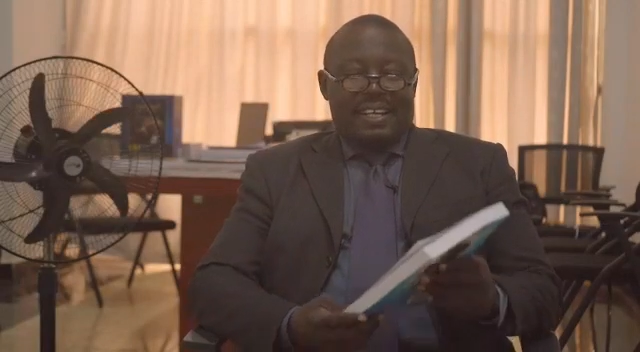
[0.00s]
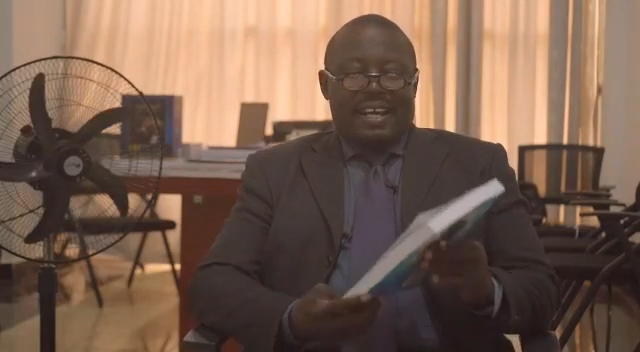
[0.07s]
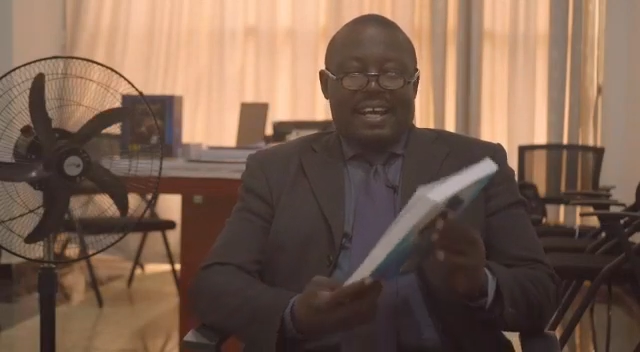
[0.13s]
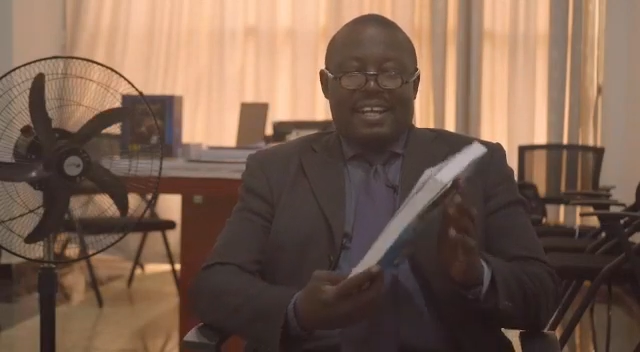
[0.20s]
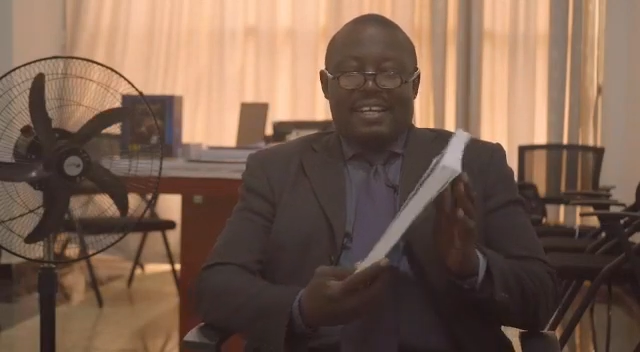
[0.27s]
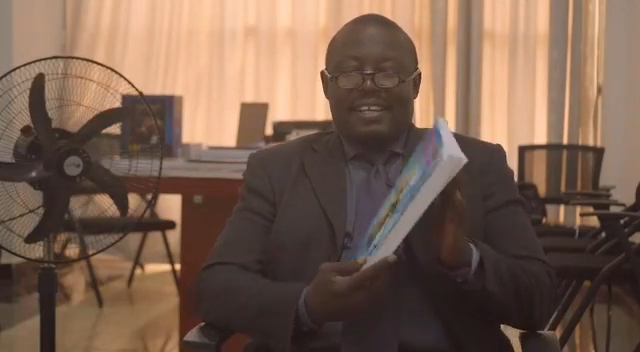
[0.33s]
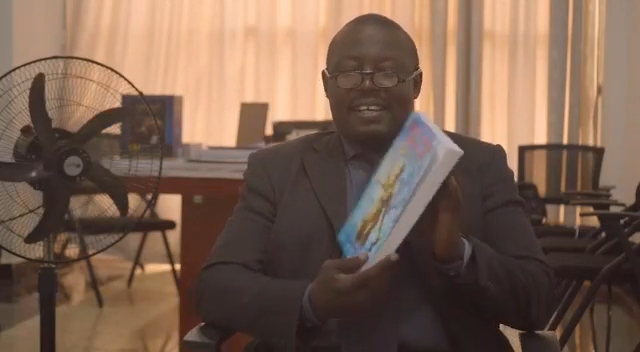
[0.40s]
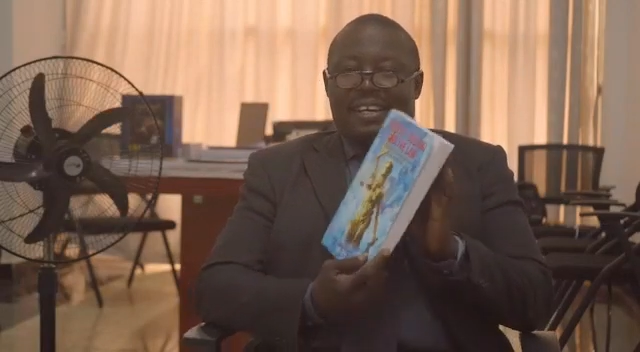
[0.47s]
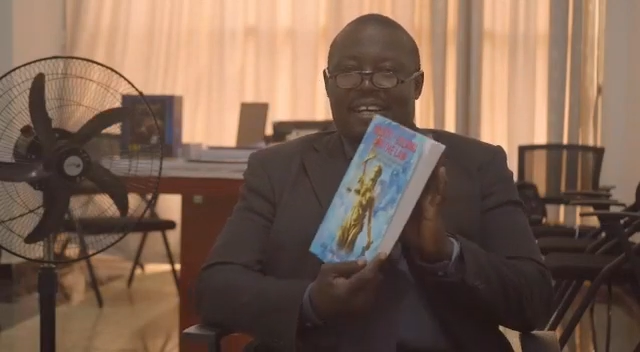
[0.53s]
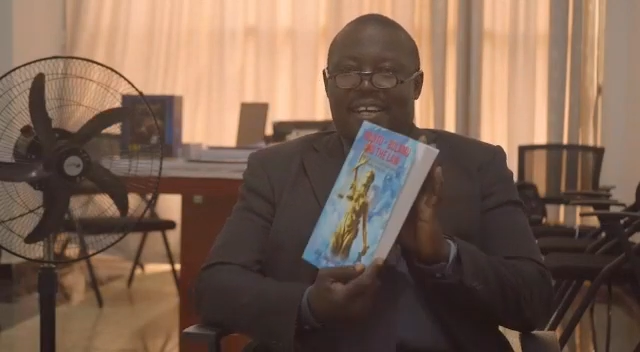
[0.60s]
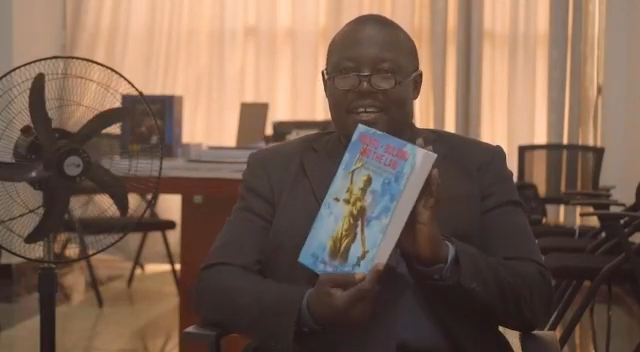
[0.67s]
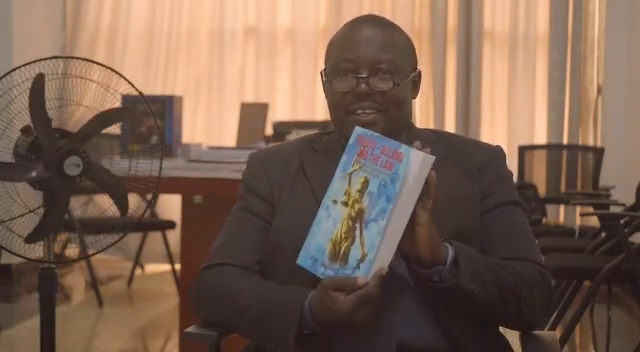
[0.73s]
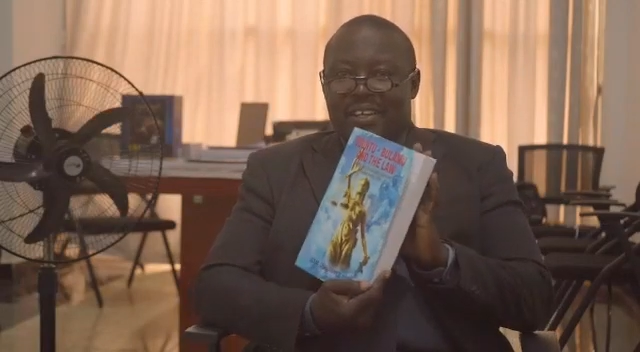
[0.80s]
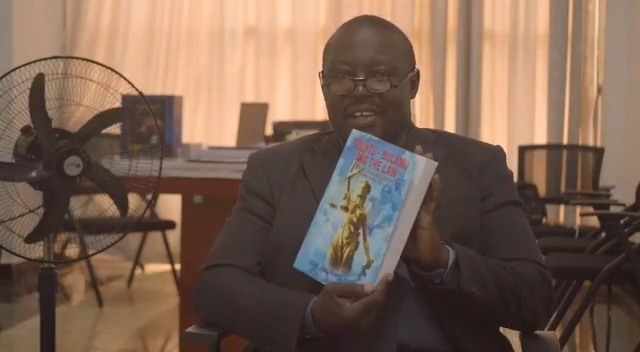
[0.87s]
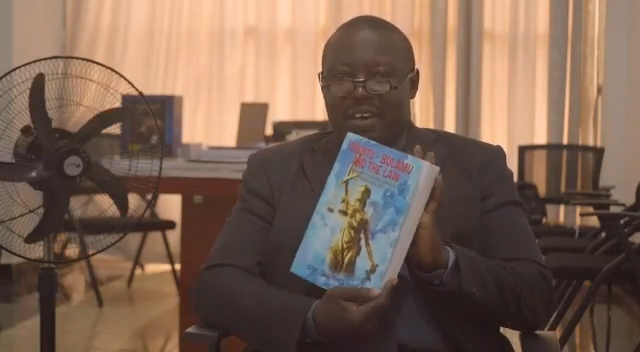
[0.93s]
and
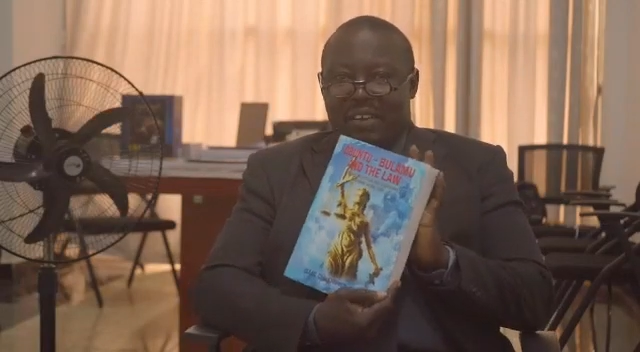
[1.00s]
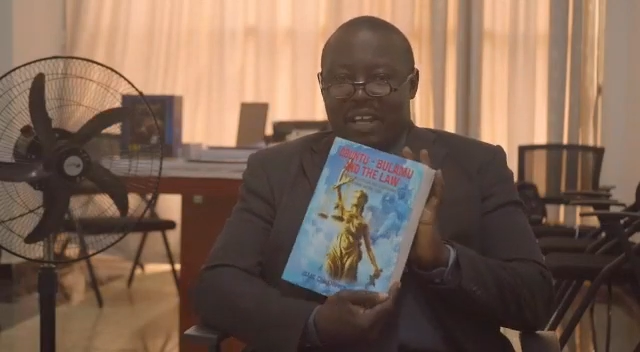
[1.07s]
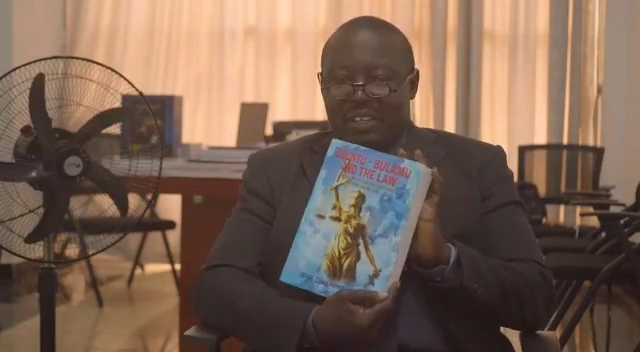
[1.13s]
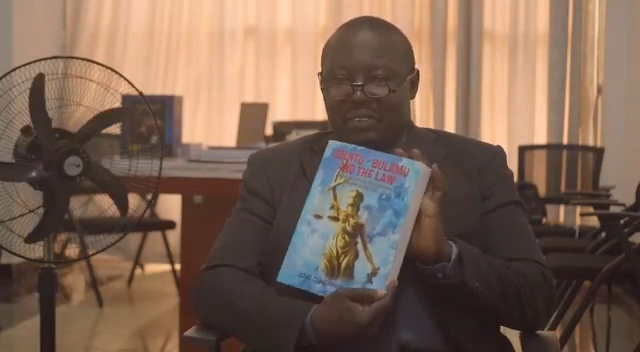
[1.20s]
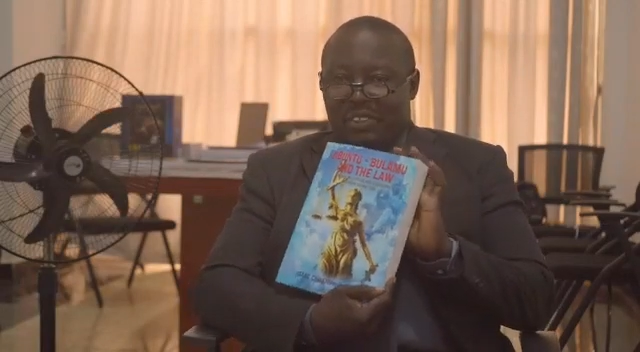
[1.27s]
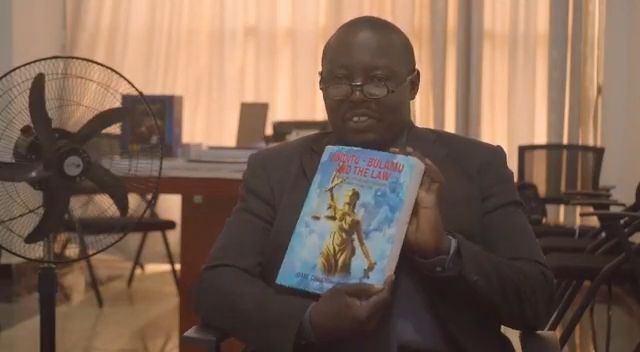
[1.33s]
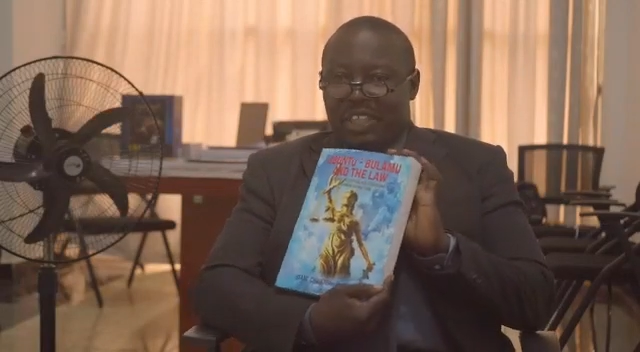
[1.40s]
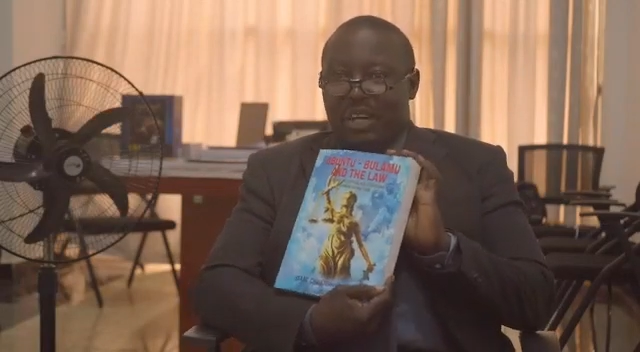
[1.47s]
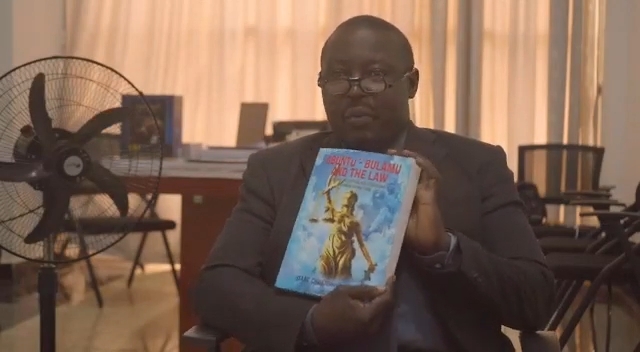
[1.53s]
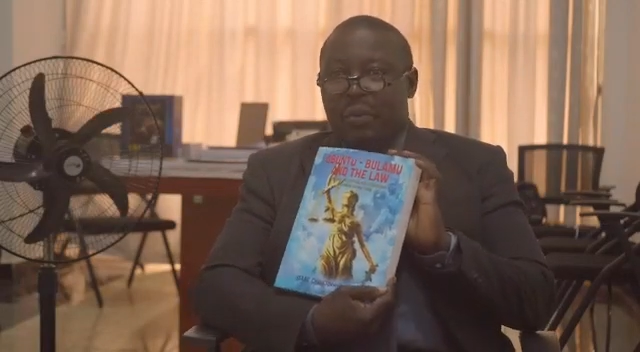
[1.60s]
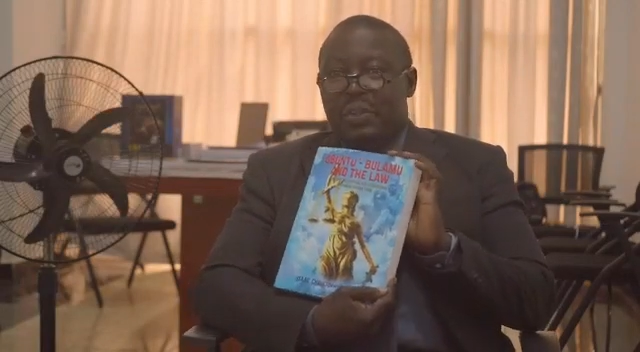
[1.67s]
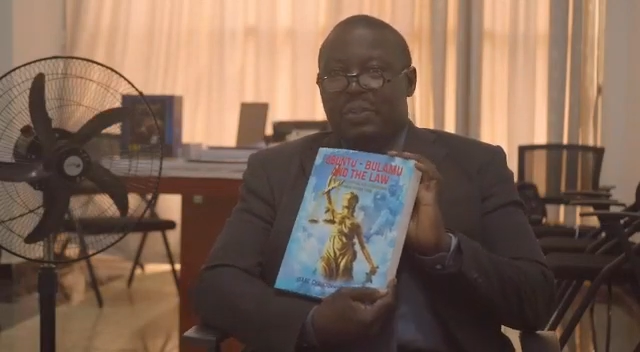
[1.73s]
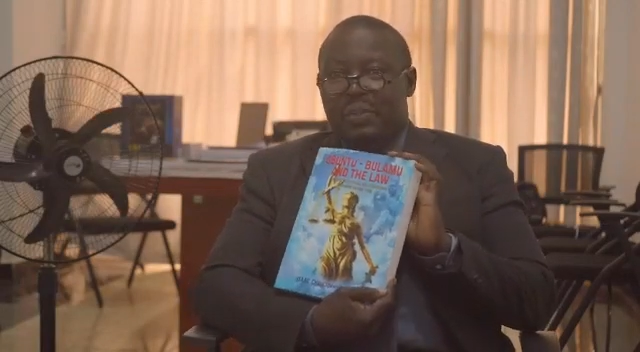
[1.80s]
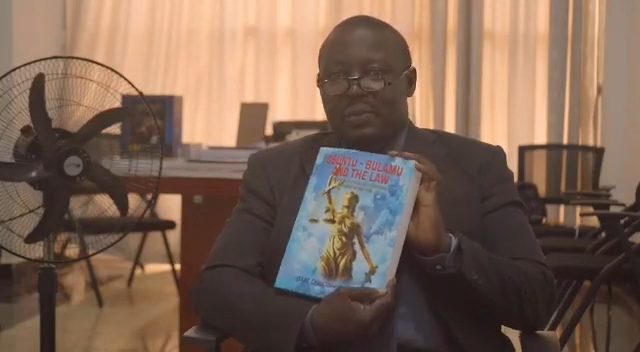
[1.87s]
I'd like to share with